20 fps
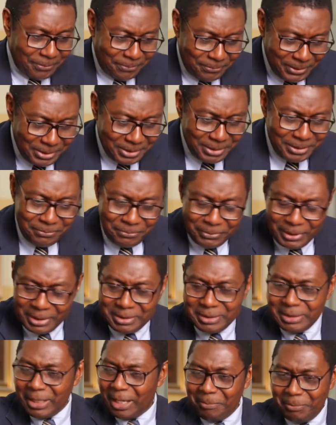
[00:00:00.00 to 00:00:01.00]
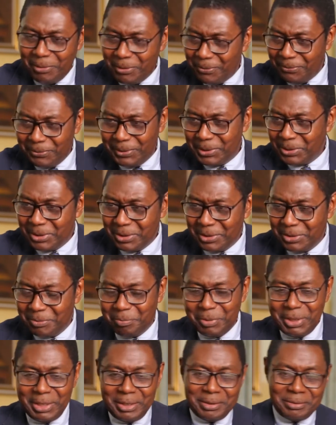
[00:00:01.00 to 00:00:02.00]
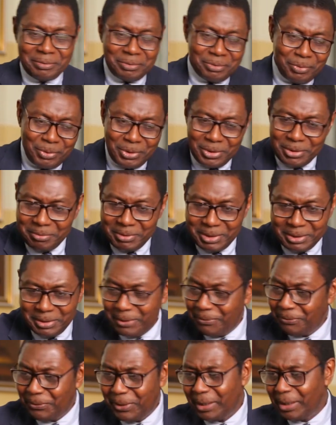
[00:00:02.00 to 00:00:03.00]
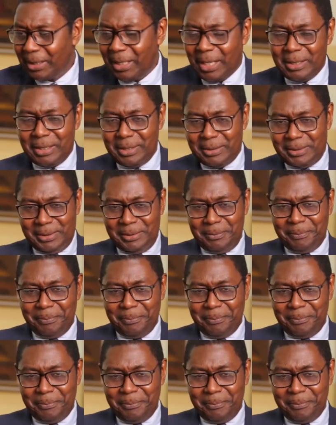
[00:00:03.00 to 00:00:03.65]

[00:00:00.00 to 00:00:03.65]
fish, different type of fishes, big, small, different colors.